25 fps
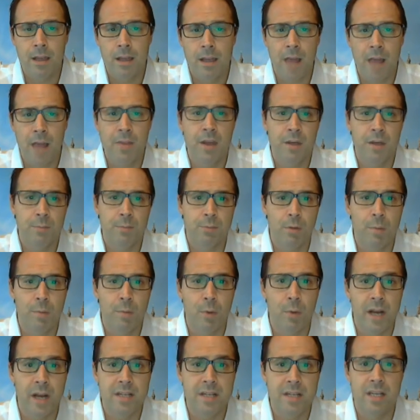and the
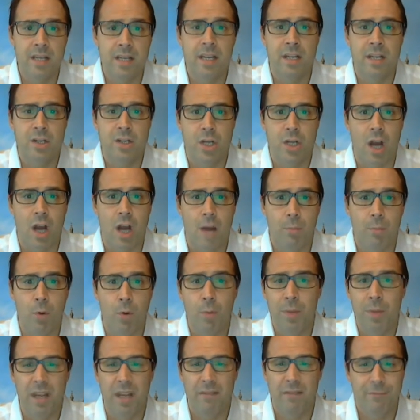unemployment rate did inch up,
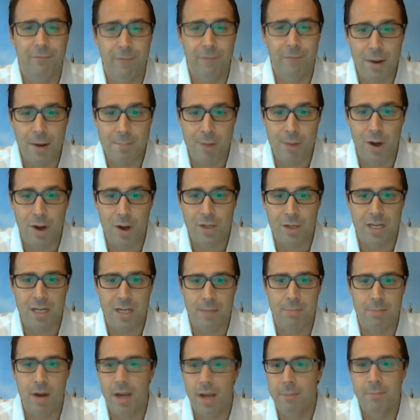albeit very
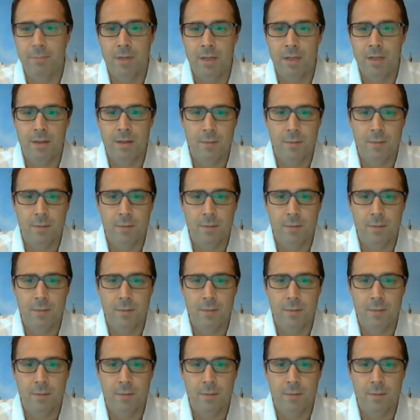marginally, by